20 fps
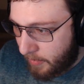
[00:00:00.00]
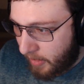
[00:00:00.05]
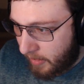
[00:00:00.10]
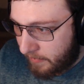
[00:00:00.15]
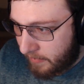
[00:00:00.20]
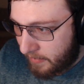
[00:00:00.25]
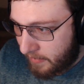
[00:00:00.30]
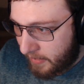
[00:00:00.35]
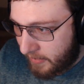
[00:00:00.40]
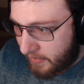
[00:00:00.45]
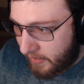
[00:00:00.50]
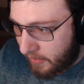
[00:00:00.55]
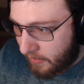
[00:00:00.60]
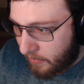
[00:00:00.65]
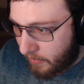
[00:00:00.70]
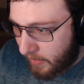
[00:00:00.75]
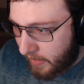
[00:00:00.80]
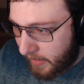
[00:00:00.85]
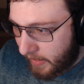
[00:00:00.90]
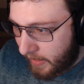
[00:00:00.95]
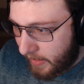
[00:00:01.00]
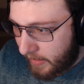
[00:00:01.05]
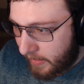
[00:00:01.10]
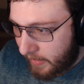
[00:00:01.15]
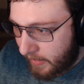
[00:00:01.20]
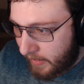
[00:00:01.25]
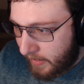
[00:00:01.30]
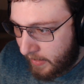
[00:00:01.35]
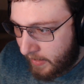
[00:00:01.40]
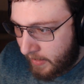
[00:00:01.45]
muffin, that's the other one I got.
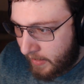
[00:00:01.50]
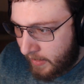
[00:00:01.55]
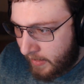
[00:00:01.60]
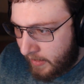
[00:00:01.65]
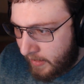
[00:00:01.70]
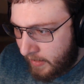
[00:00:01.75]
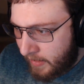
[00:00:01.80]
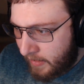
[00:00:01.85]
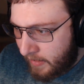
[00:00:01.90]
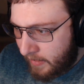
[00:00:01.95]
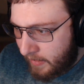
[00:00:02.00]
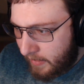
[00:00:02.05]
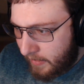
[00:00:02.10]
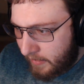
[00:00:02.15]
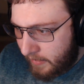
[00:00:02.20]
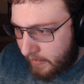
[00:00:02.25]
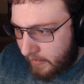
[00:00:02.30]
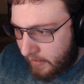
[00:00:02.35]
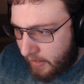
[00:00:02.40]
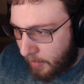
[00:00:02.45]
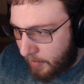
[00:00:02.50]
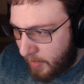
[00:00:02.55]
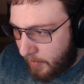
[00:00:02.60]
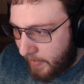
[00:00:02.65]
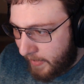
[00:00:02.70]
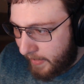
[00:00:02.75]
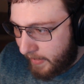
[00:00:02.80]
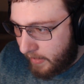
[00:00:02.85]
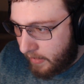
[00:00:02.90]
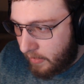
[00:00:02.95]
Gummy
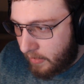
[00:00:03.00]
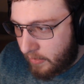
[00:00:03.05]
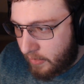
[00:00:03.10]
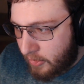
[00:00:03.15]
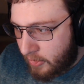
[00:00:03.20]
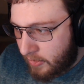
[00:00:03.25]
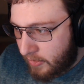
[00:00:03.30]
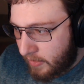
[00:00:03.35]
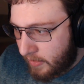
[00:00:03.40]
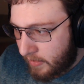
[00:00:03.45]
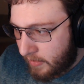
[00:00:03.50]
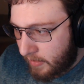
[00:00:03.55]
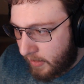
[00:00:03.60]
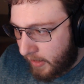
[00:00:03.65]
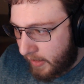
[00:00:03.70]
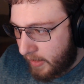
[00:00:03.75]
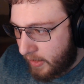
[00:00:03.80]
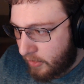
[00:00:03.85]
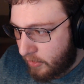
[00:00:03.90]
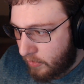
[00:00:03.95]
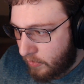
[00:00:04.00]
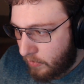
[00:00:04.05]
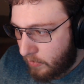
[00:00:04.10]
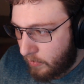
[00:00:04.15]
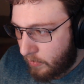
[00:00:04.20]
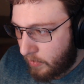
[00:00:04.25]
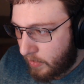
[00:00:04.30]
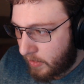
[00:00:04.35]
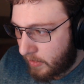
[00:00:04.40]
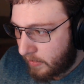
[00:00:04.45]
bears,
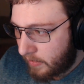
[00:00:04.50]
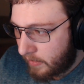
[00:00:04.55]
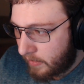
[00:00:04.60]
honeydew,